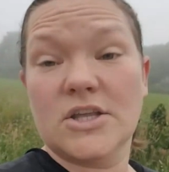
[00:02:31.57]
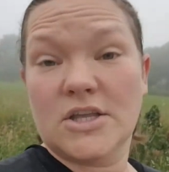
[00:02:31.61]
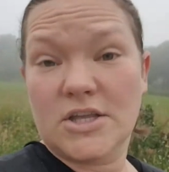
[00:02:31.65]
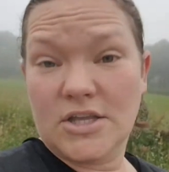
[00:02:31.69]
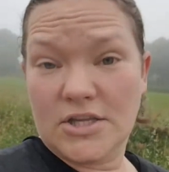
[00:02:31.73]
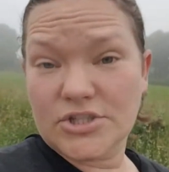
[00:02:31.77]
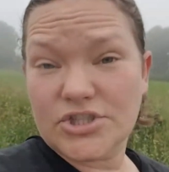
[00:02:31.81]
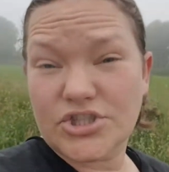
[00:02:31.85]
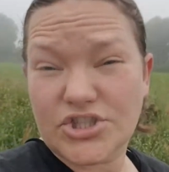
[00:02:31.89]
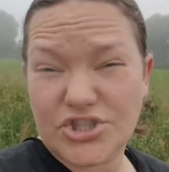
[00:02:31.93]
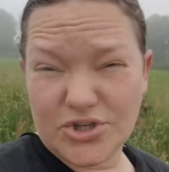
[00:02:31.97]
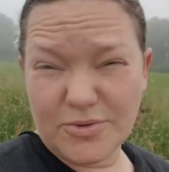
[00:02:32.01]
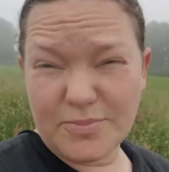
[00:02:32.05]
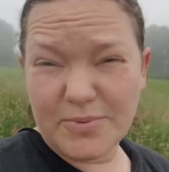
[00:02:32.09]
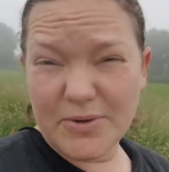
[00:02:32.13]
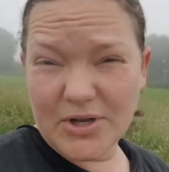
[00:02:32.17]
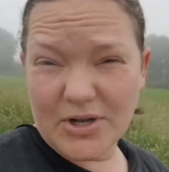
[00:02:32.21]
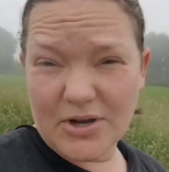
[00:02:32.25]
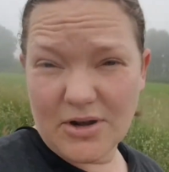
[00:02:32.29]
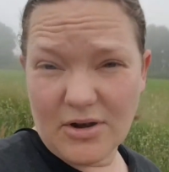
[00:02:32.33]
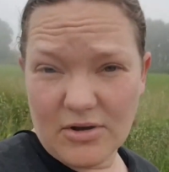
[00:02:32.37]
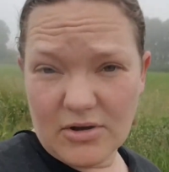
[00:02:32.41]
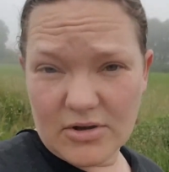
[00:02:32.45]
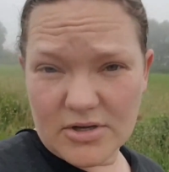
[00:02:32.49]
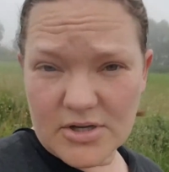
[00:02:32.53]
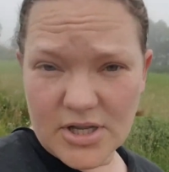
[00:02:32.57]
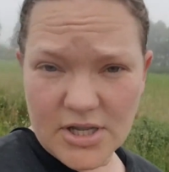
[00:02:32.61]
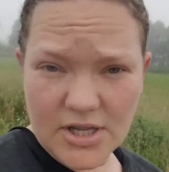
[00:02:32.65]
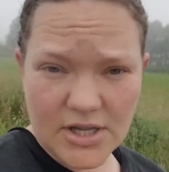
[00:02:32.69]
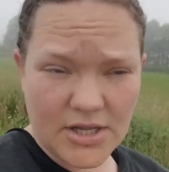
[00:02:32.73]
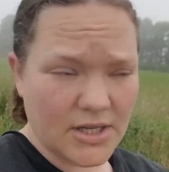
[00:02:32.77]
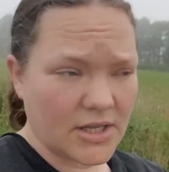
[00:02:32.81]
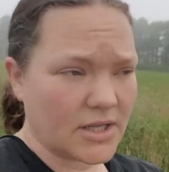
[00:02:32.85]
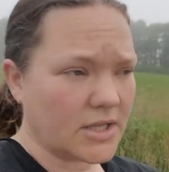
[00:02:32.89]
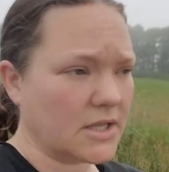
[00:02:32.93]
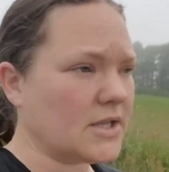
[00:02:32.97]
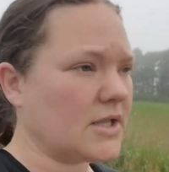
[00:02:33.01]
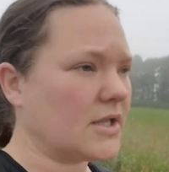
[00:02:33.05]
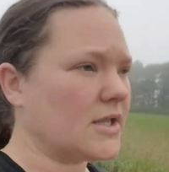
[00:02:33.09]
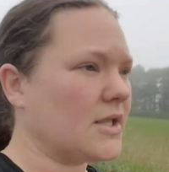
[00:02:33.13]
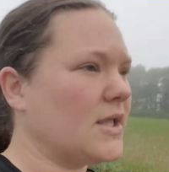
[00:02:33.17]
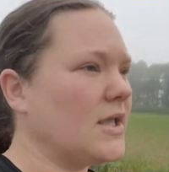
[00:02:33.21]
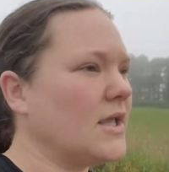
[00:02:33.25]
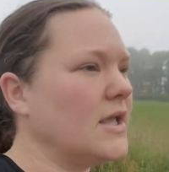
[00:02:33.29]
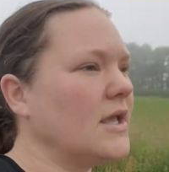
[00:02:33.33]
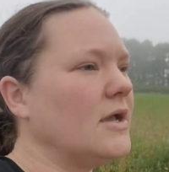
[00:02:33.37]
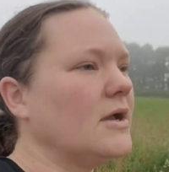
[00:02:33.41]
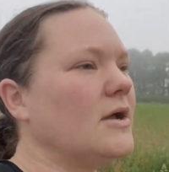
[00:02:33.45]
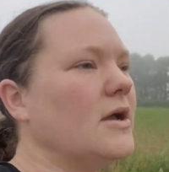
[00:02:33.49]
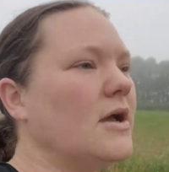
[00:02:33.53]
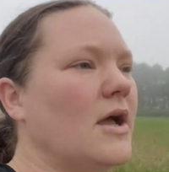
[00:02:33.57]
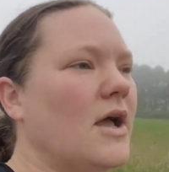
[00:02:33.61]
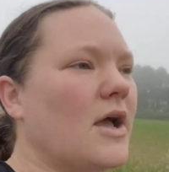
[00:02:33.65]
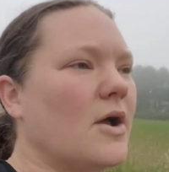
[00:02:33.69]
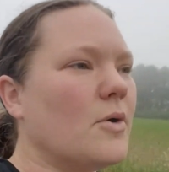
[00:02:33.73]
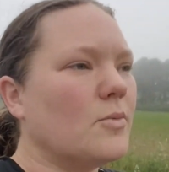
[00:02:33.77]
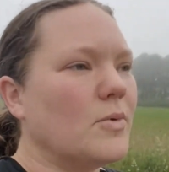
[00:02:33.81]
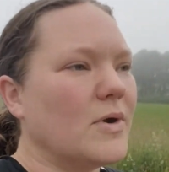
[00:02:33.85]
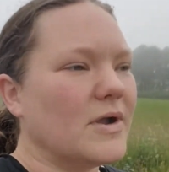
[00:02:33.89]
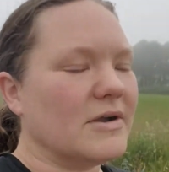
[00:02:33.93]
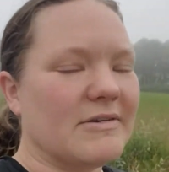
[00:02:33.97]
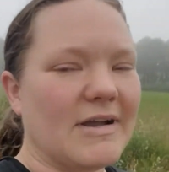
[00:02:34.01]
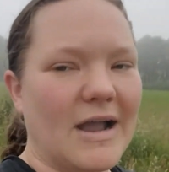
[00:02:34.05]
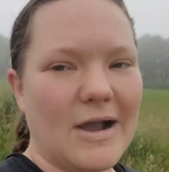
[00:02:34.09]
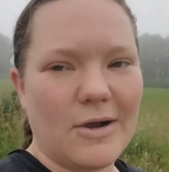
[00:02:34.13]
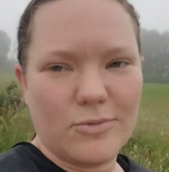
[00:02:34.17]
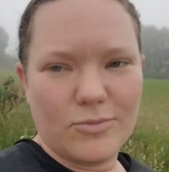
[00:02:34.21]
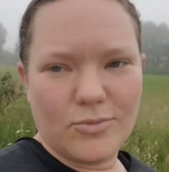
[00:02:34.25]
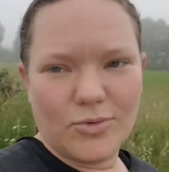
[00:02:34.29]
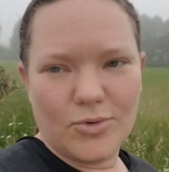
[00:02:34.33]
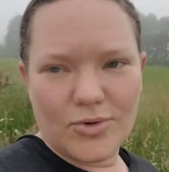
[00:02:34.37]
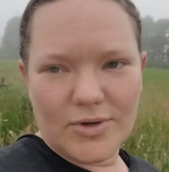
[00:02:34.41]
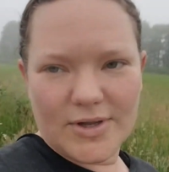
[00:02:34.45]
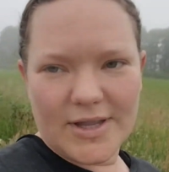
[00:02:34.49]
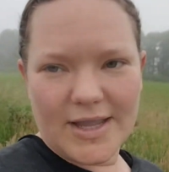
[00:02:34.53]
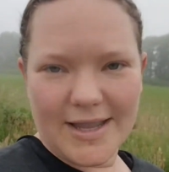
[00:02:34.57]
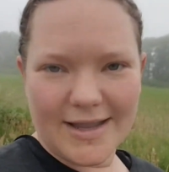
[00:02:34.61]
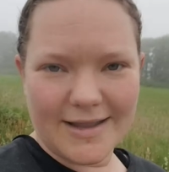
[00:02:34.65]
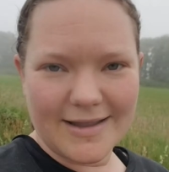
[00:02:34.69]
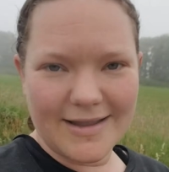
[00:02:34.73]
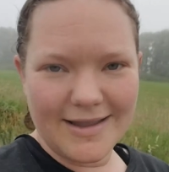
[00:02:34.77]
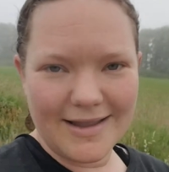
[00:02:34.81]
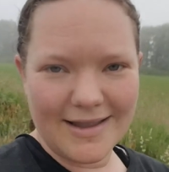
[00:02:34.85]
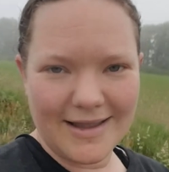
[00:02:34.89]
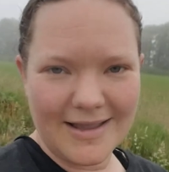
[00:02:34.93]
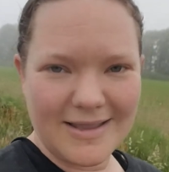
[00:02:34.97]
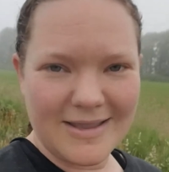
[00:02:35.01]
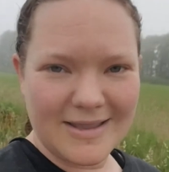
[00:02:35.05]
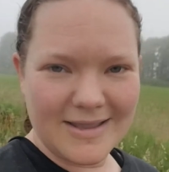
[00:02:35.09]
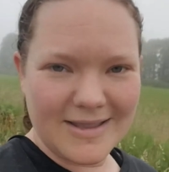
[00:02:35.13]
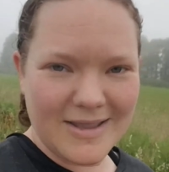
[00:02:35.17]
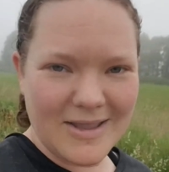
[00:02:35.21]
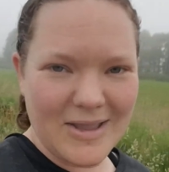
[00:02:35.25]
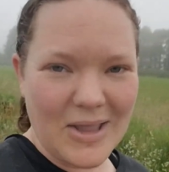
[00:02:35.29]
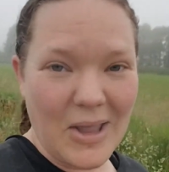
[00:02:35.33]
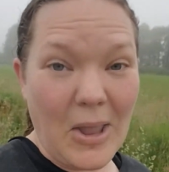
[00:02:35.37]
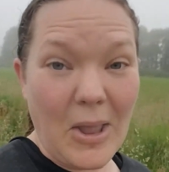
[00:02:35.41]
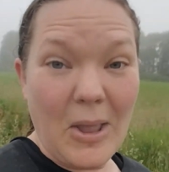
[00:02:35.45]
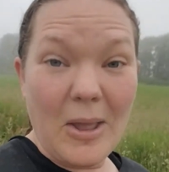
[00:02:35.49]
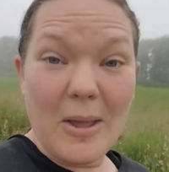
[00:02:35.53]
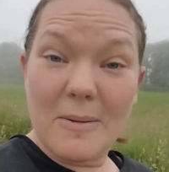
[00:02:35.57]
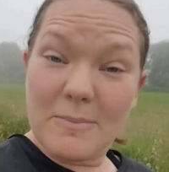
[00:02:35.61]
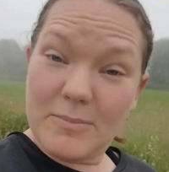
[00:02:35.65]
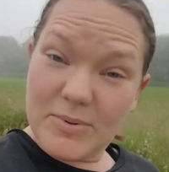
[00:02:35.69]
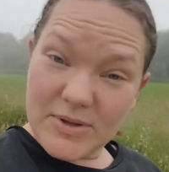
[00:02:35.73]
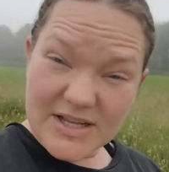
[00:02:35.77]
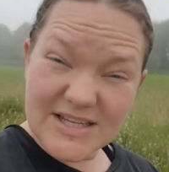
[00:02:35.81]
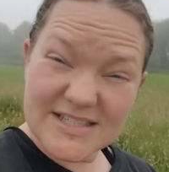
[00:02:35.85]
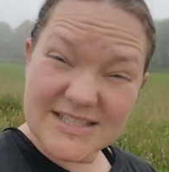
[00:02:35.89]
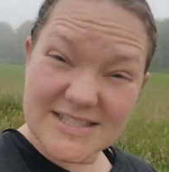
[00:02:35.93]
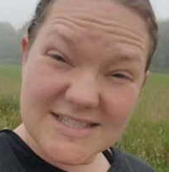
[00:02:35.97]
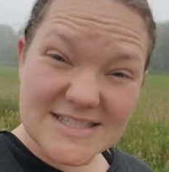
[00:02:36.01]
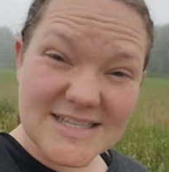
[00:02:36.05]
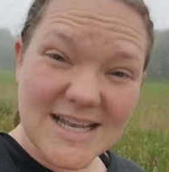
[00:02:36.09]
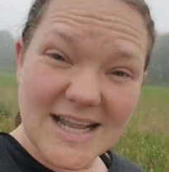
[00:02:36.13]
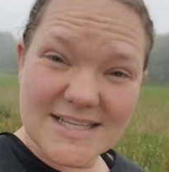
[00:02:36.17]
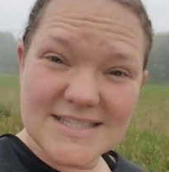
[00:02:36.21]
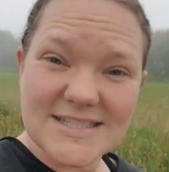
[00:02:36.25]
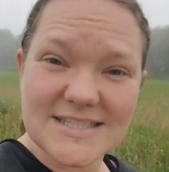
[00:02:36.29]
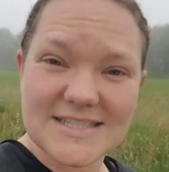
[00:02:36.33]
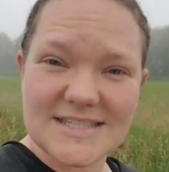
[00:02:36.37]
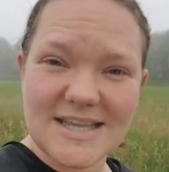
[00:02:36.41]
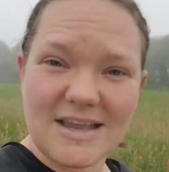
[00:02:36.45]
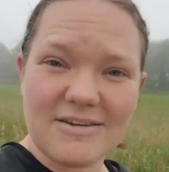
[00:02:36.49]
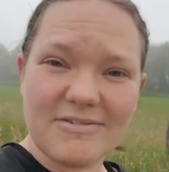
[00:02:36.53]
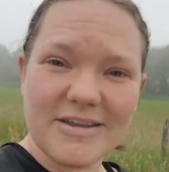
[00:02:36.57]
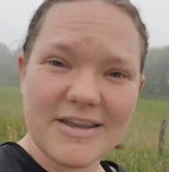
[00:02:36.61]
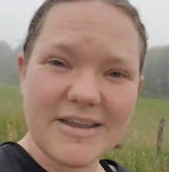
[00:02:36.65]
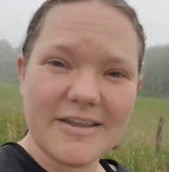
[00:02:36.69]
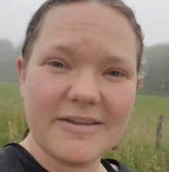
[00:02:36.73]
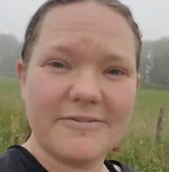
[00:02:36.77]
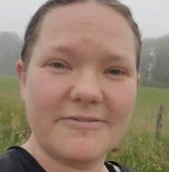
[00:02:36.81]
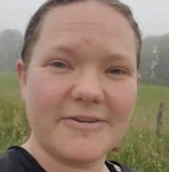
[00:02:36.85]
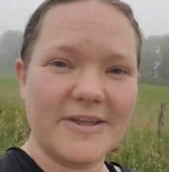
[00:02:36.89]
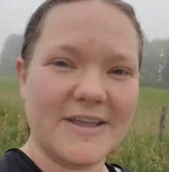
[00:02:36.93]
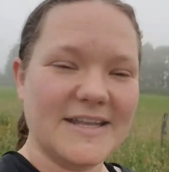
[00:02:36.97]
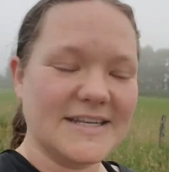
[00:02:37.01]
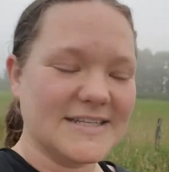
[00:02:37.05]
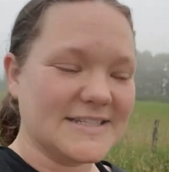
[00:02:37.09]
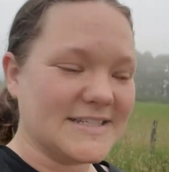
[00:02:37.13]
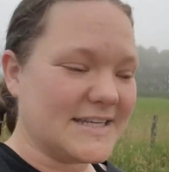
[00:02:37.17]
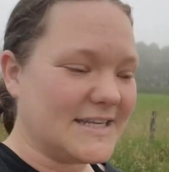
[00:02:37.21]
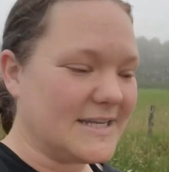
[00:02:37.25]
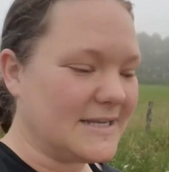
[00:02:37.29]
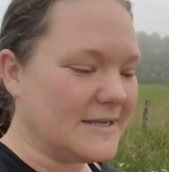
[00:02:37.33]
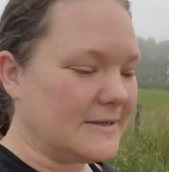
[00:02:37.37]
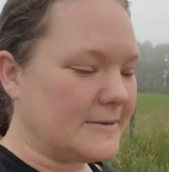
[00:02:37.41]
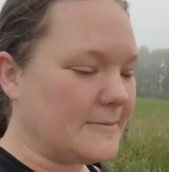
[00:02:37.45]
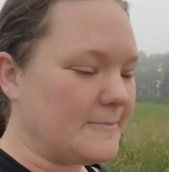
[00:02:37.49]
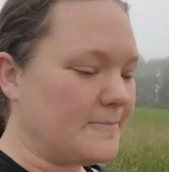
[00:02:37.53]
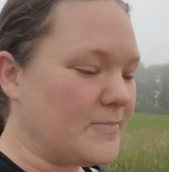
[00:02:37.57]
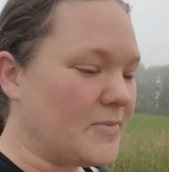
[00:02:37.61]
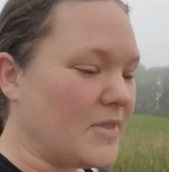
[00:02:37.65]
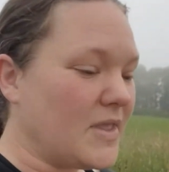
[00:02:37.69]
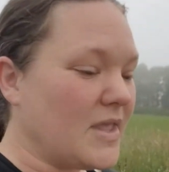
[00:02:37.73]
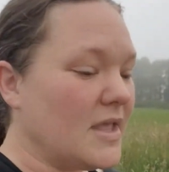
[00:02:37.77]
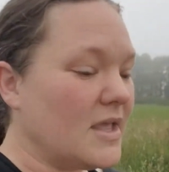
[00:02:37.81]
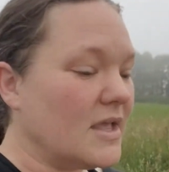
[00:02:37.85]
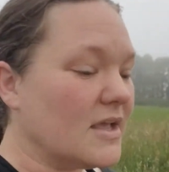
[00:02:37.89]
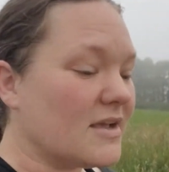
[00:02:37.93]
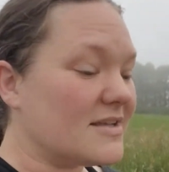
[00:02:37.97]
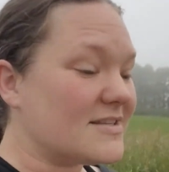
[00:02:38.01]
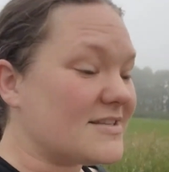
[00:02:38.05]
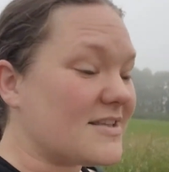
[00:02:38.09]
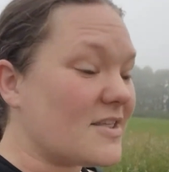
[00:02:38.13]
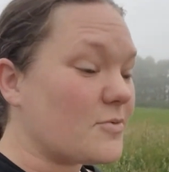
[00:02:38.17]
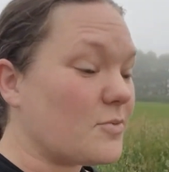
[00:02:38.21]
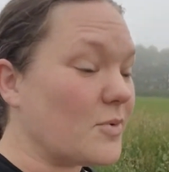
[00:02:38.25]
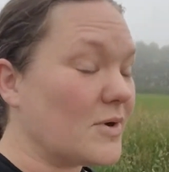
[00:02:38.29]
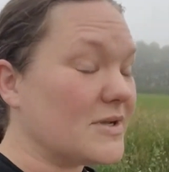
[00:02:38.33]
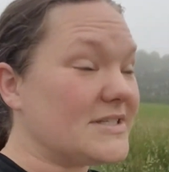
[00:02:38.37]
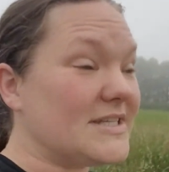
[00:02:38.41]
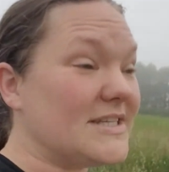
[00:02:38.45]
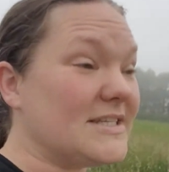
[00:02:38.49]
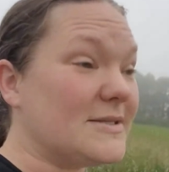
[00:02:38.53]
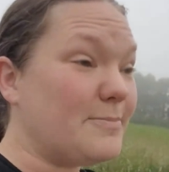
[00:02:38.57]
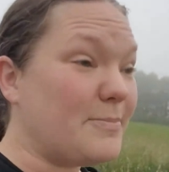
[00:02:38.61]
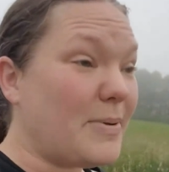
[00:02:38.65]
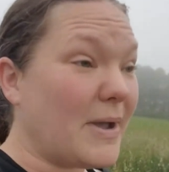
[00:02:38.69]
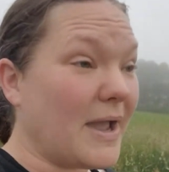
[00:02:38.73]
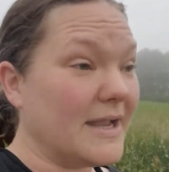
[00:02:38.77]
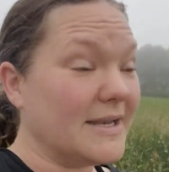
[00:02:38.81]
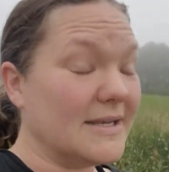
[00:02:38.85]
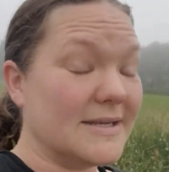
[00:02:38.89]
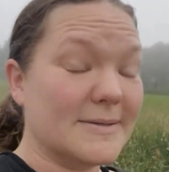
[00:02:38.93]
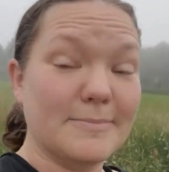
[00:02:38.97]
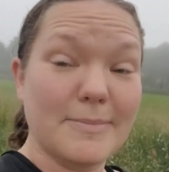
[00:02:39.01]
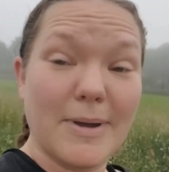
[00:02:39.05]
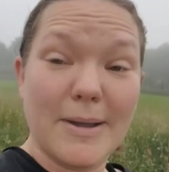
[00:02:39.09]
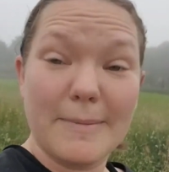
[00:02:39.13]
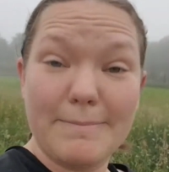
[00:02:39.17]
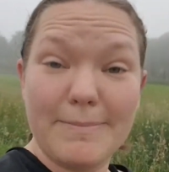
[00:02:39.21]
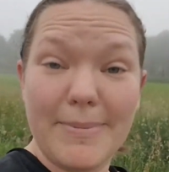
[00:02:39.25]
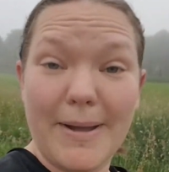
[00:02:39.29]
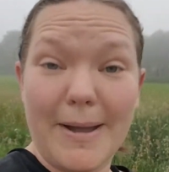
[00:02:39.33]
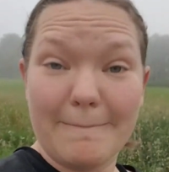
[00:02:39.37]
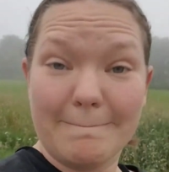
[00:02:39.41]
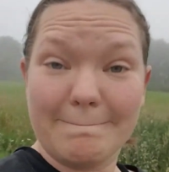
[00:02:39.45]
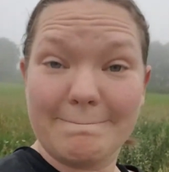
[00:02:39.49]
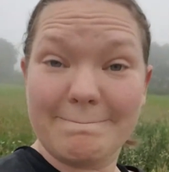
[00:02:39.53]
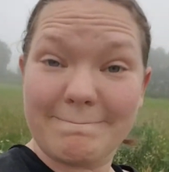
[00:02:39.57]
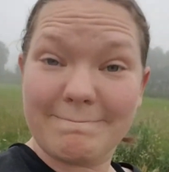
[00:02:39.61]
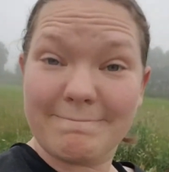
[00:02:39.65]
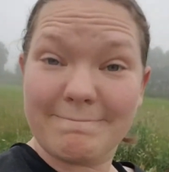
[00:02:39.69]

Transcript: stupid o'clock. We're out walking because it's necessary for Indy, because otherwise he's a pain in my bum.